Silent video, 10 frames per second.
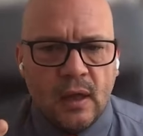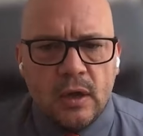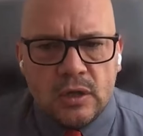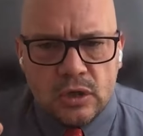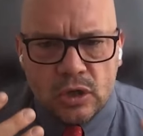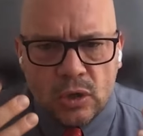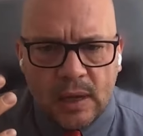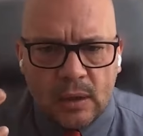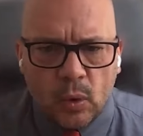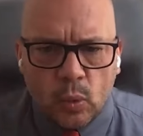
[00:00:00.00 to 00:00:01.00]
Do you see
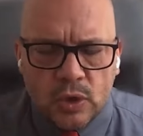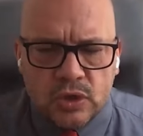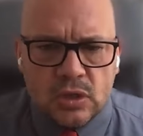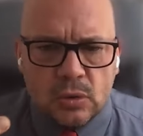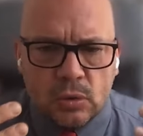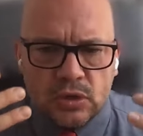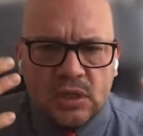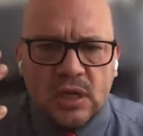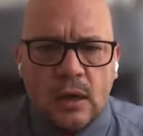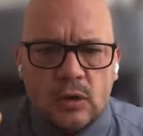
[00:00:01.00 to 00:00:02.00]
what I mean? What, what's the what's
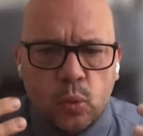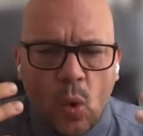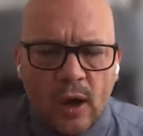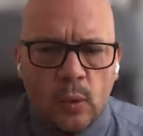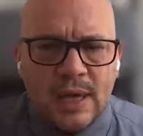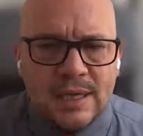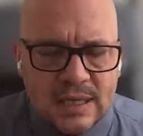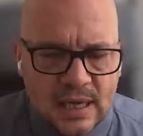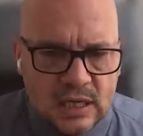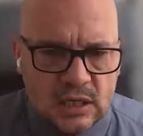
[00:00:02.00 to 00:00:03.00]
the telos? Why do we
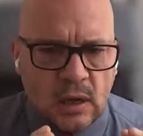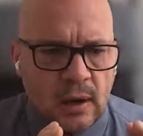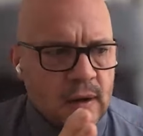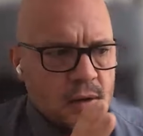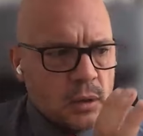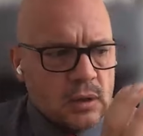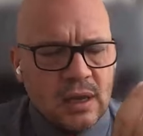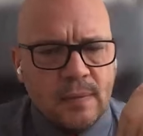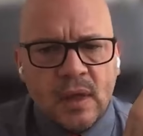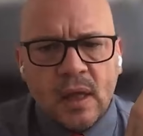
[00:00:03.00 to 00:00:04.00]
exist? So, so I
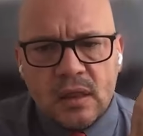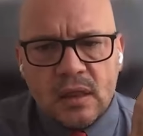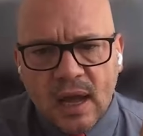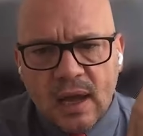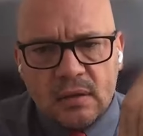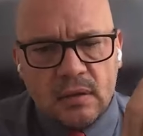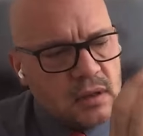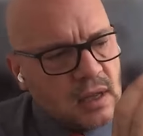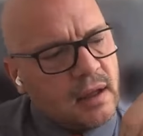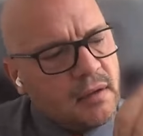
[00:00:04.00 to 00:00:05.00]
think that
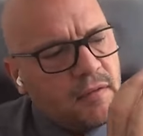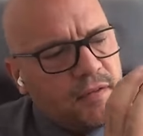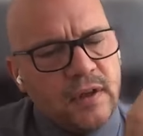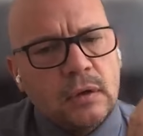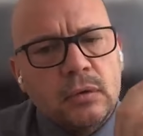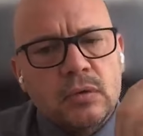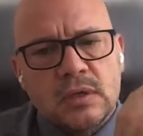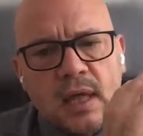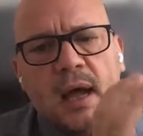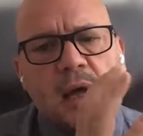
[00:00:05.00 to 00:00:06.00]
that
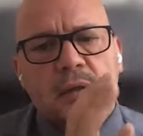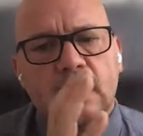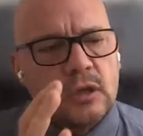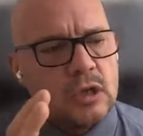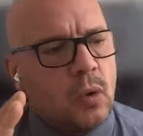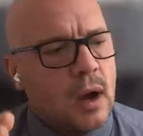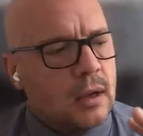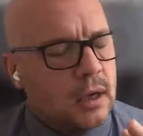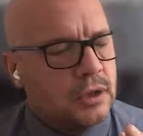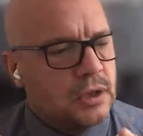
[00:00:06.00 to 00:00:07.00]
fills that to
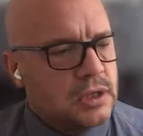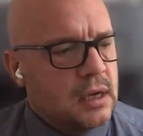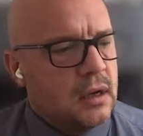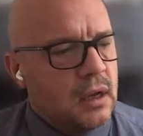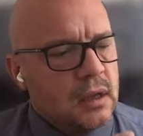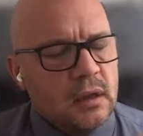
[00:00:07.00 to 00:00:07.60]
quite a large extent.